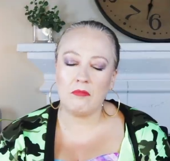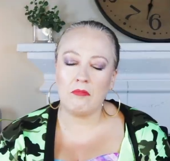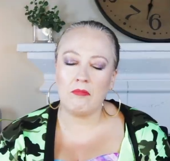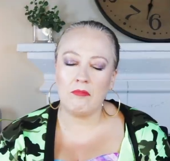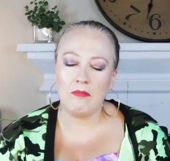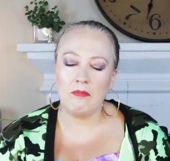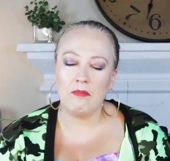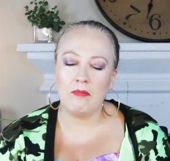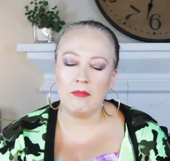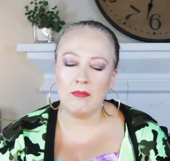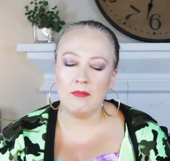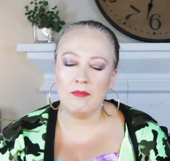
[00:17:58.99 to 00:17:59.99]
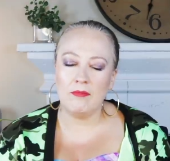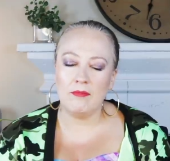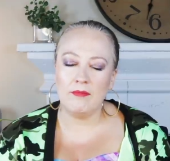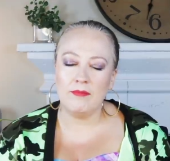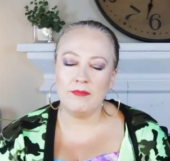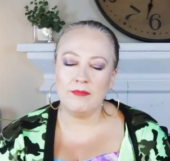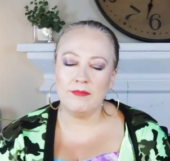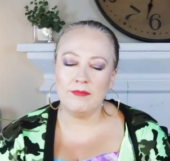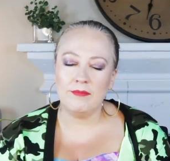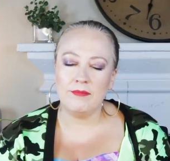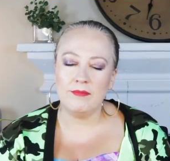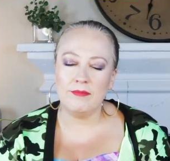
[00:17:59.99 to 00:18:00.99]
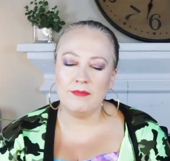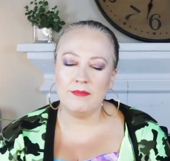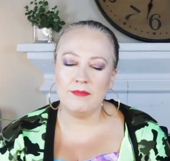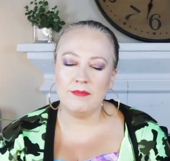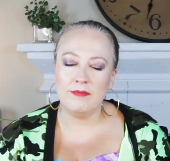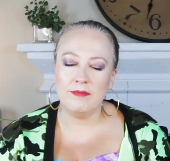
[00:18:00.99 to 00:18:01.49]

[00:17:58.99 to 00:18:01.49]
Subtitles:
Nothing is said.